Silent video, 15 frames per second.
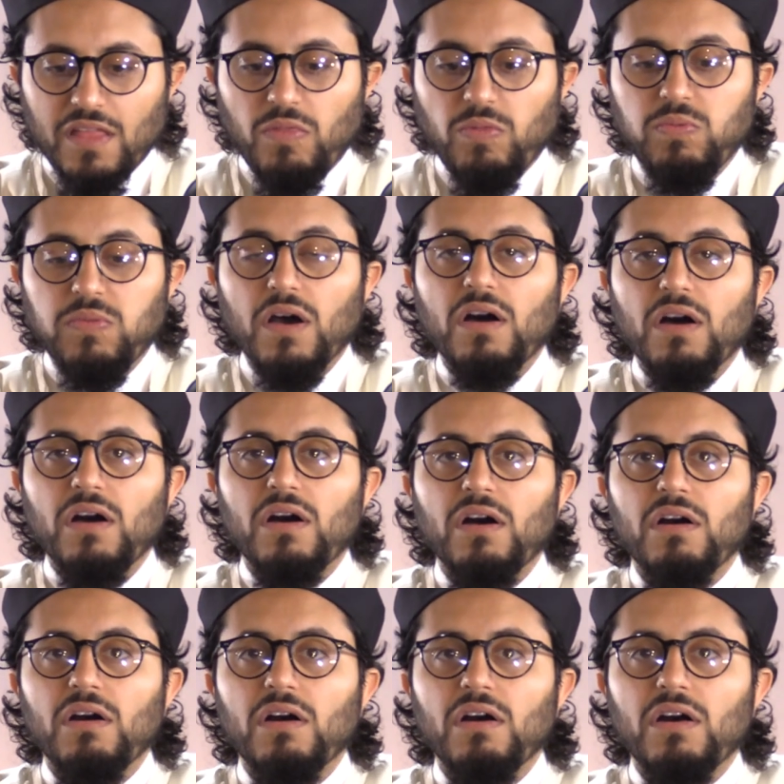
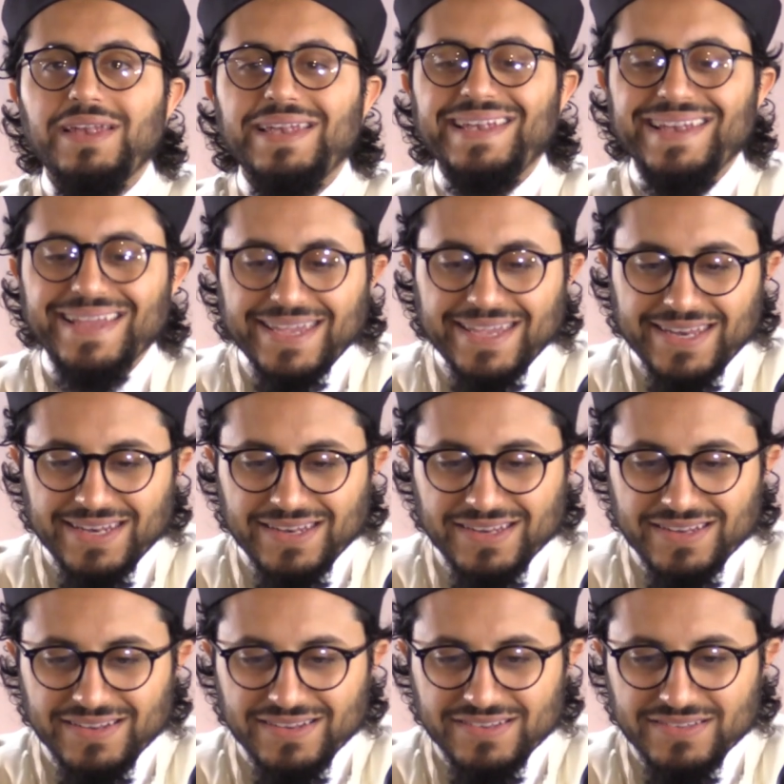Abalin,
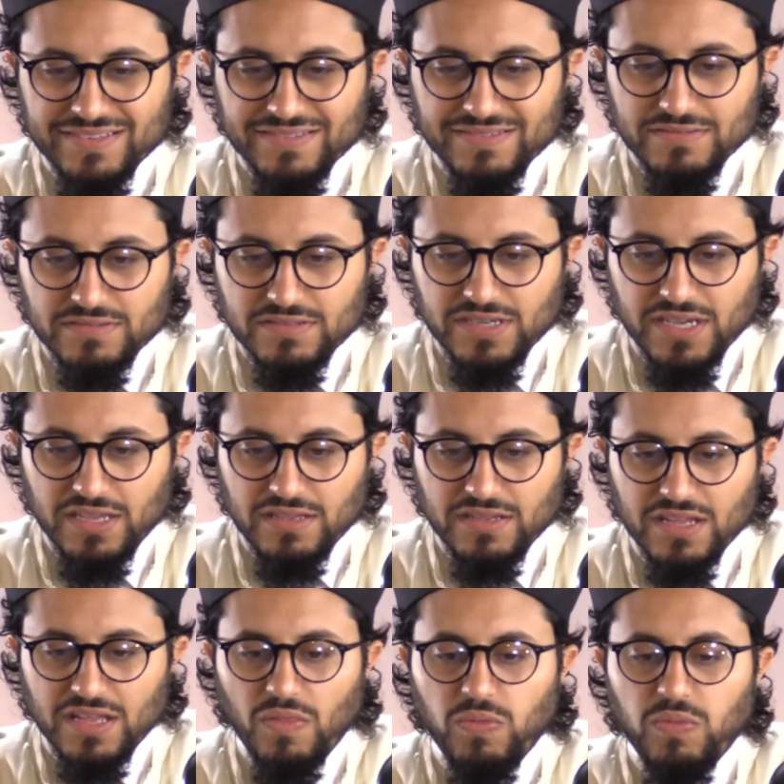Okay?
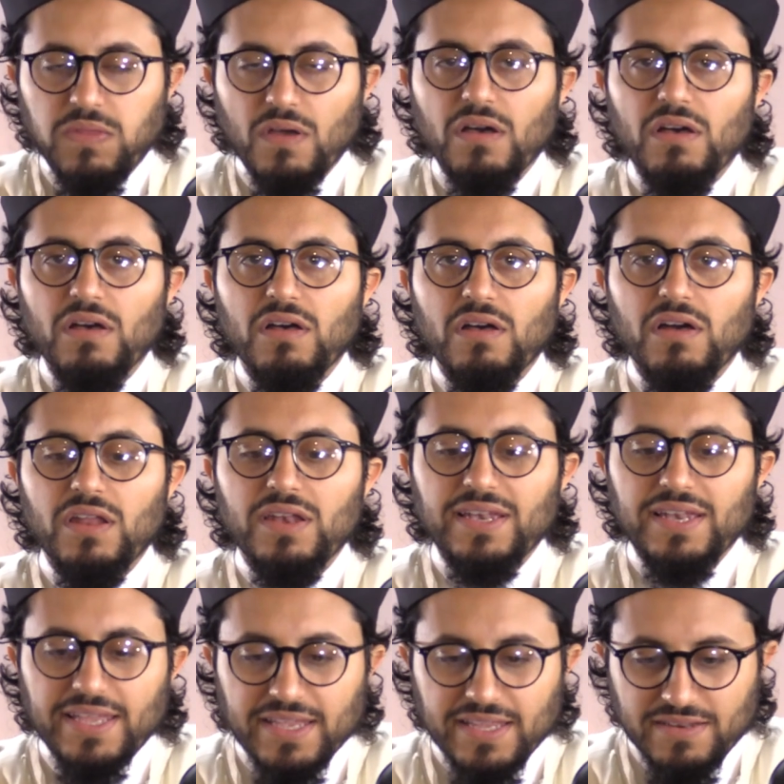
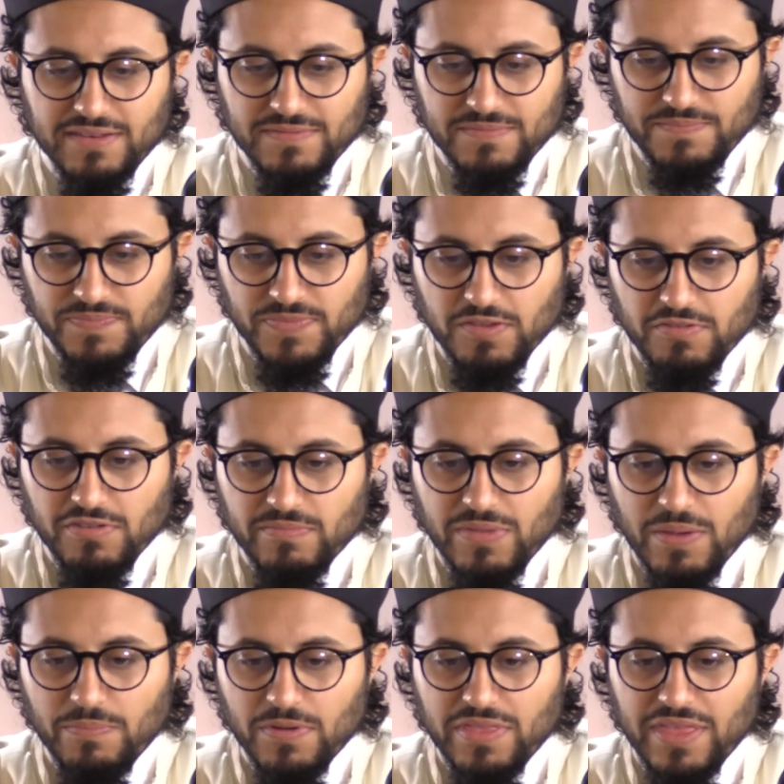Abalin.
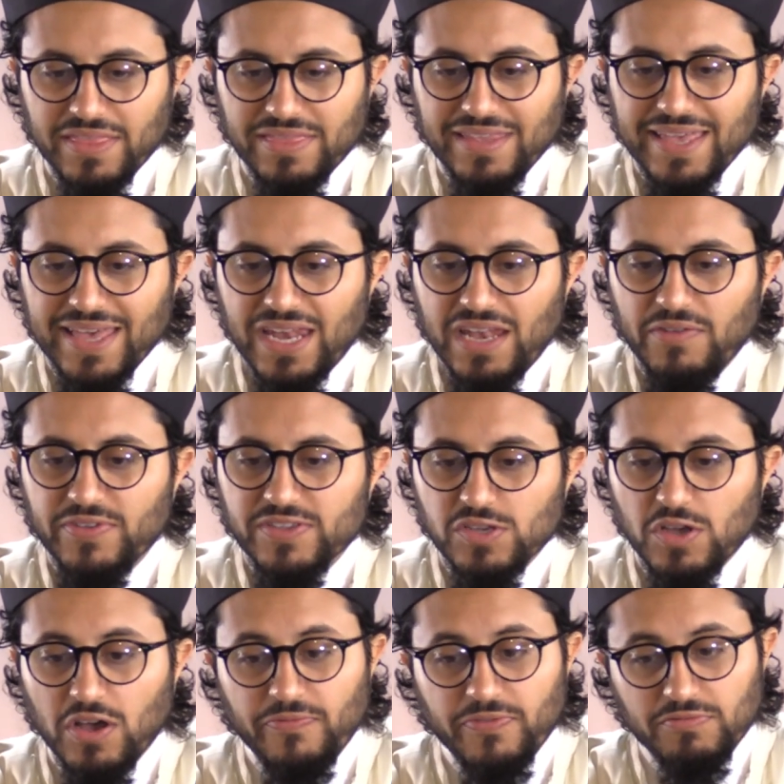Remember that the alif
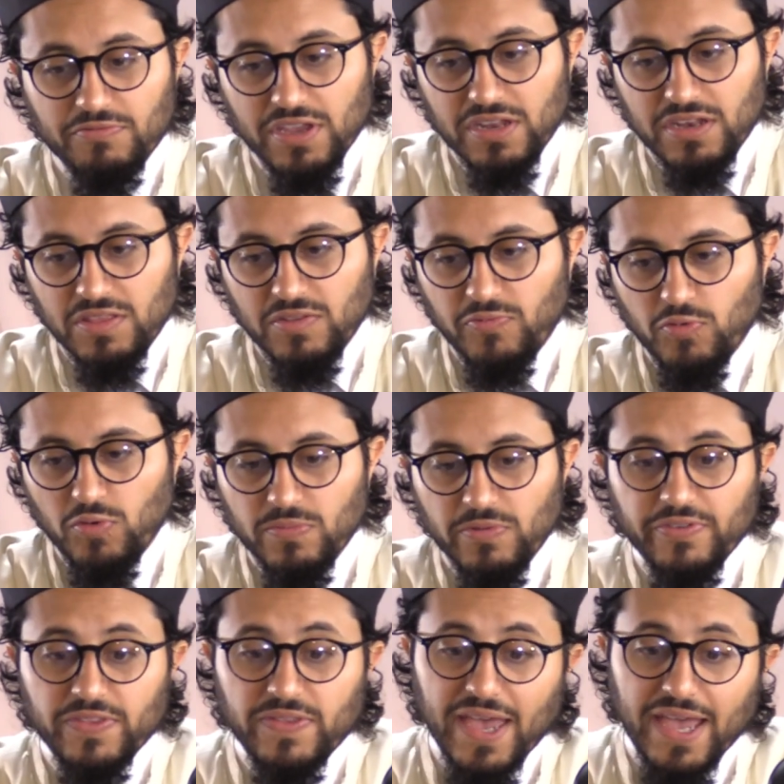is often written in the
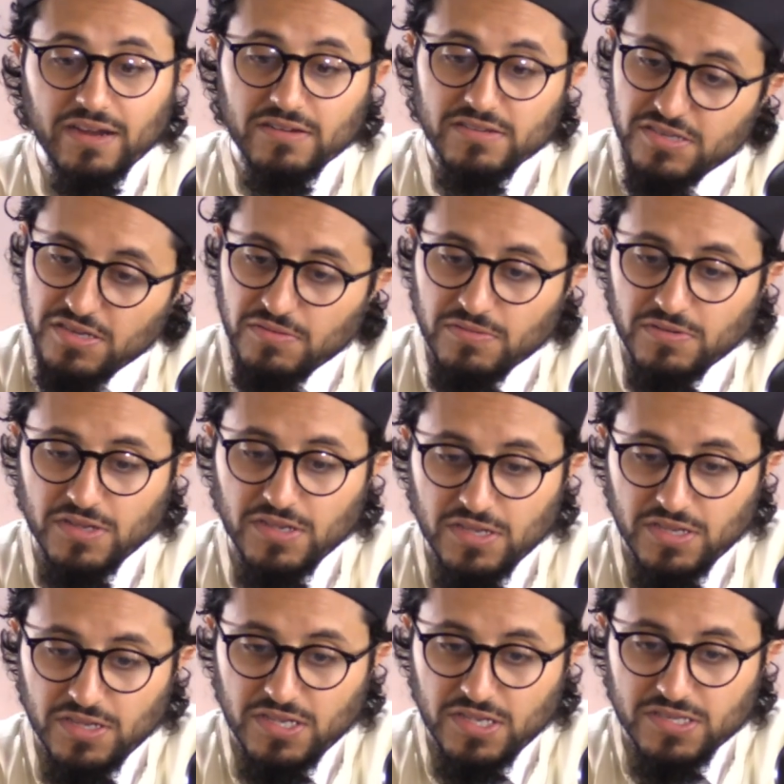form of a dagger too.
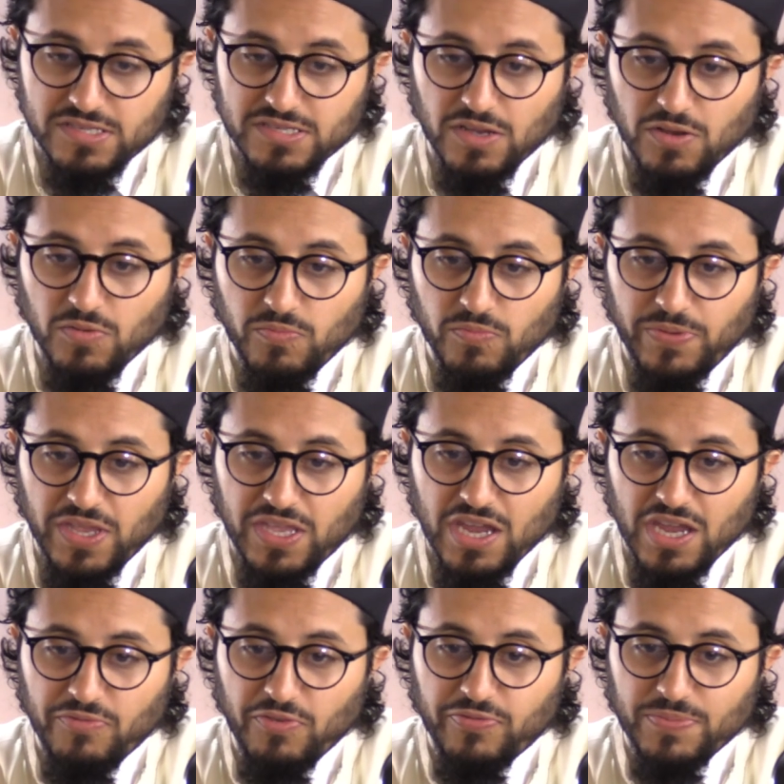So be
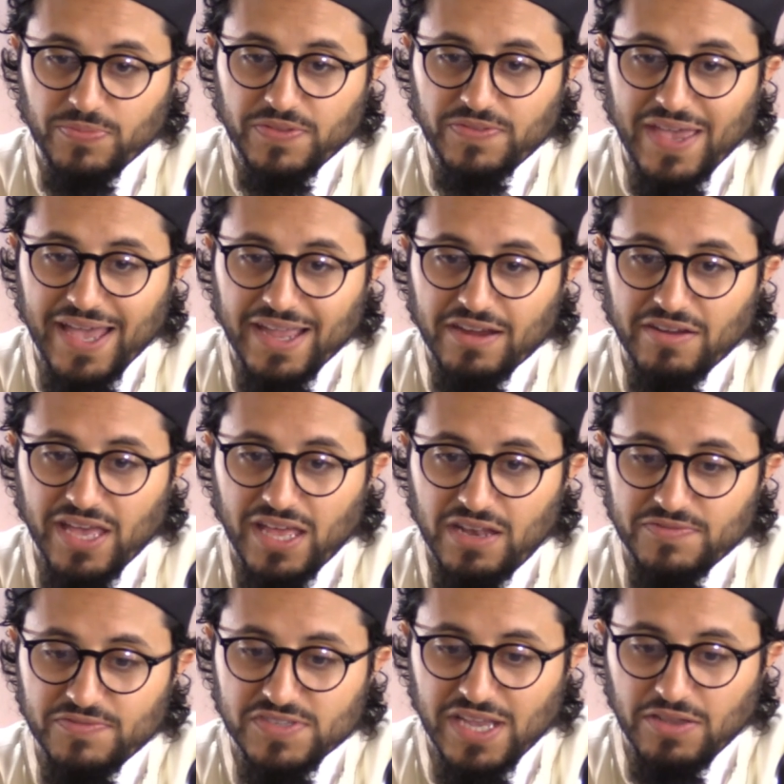careful from the dagger
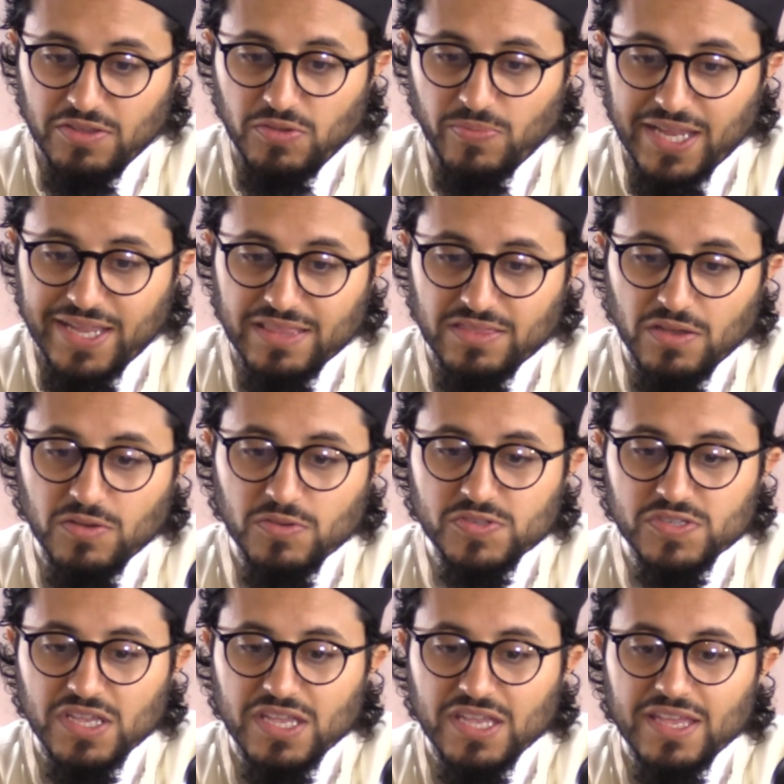alifs. Now you might get
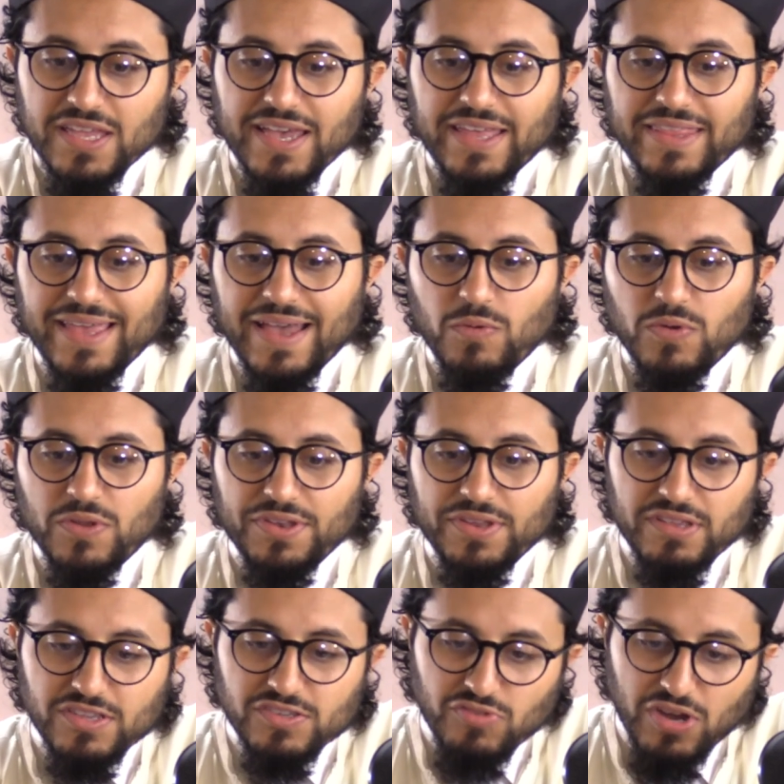those, and that
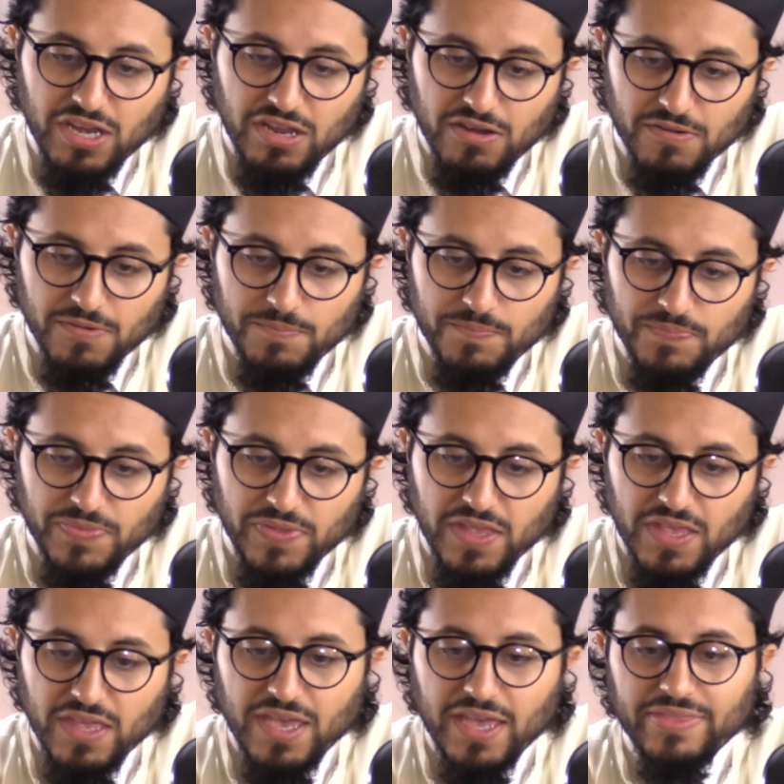one is right here,
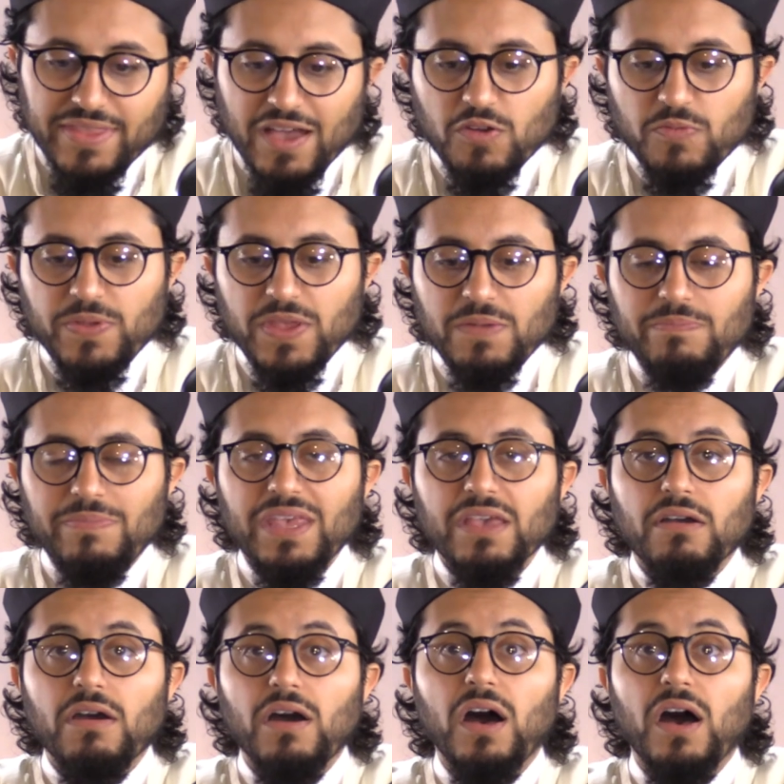and that would be
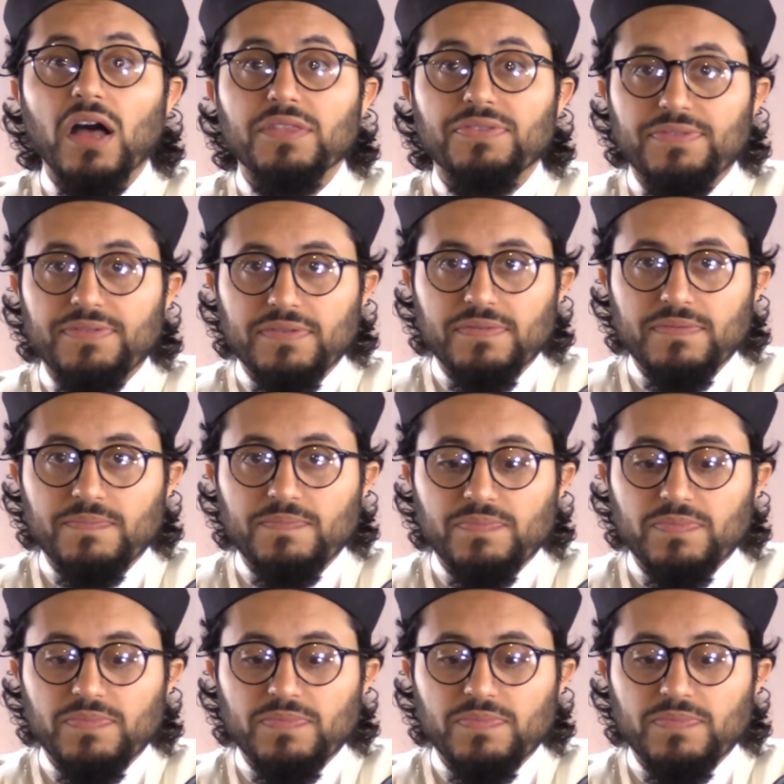miqat.